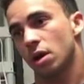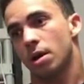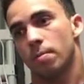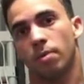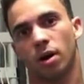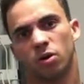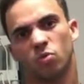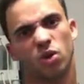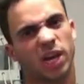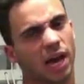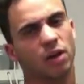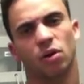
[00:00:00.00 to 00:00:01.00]
But we
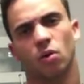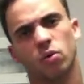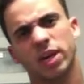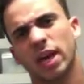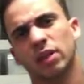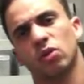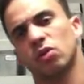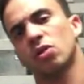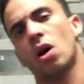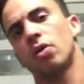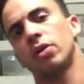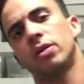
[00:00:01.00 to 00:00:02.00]
get those
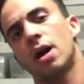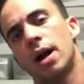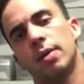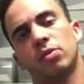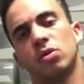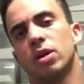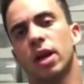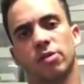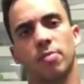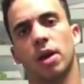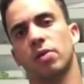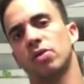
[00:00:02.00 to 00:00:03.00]
all the time, so you guys
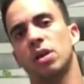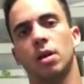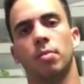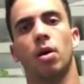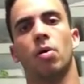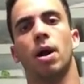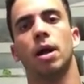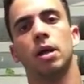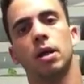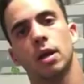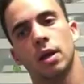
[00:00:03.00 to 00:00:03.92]
might have seen them already.